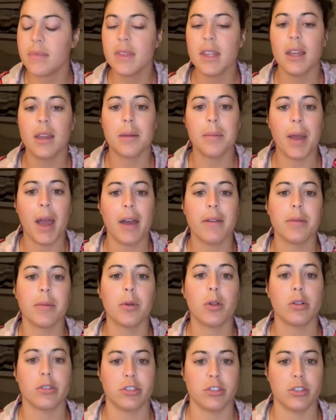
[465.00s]
and have
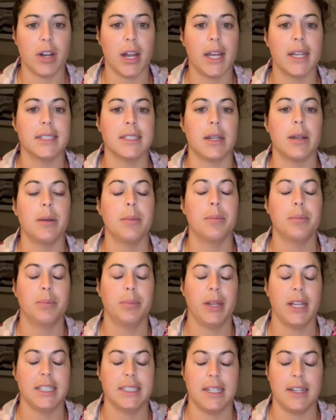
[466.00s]
them close their eyes. I'd
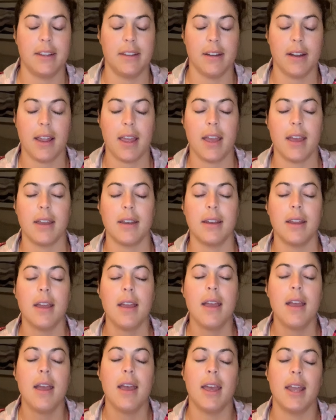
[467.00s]
place it in their hand,
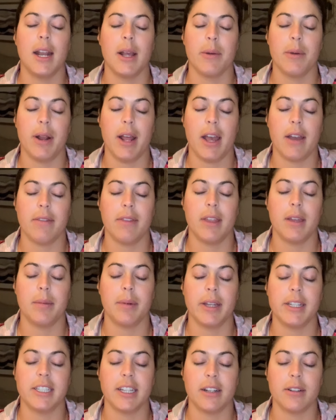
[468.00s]
and I would have them
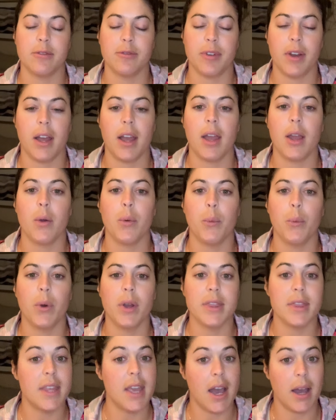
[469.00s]
identify
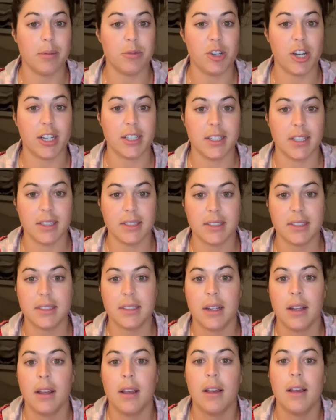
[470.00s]
what the object is.
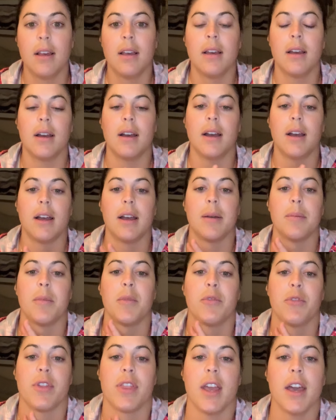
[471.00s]

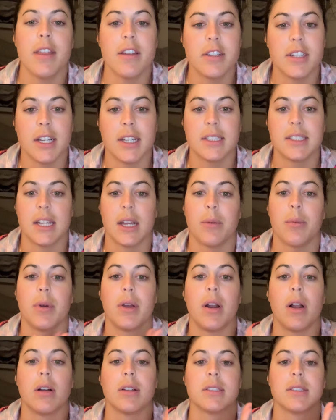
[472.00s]
For the other test, I
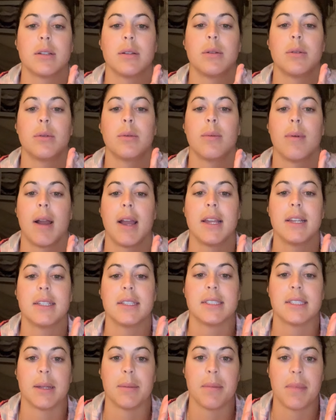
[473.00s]
would also
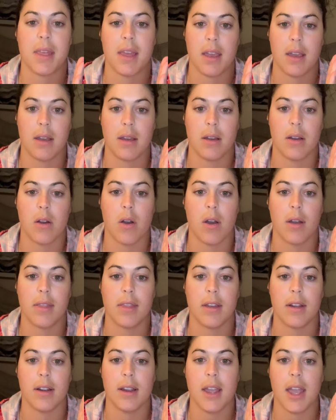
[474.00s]
write something
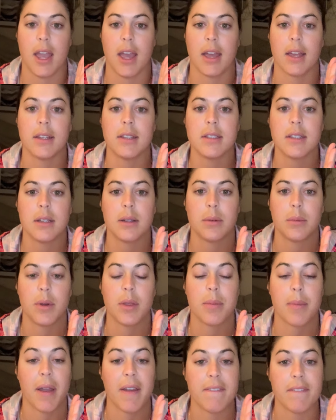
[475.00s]
on their hand
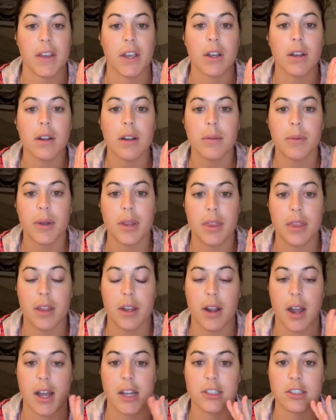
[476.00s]
with my finger when
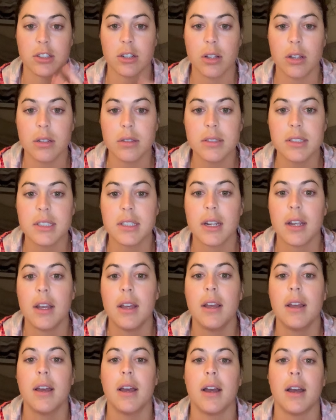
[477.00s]
their eyes are closed,
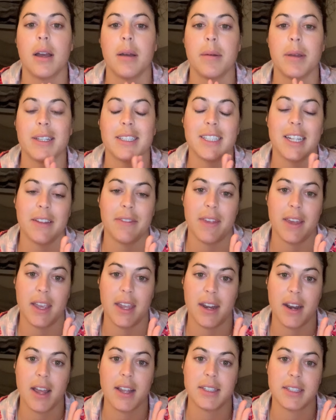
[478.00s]
and see if they
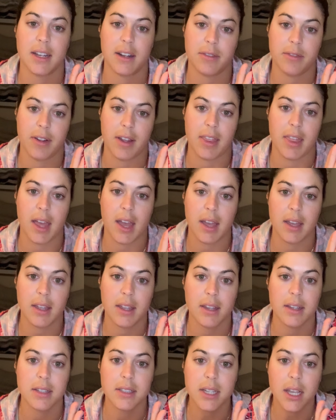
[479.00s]
can identify that
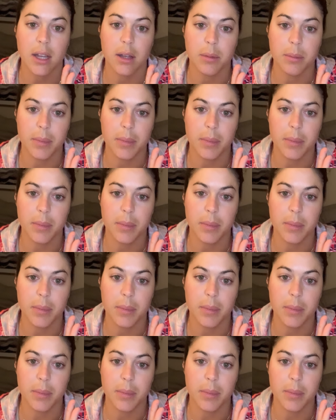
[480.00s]
and tell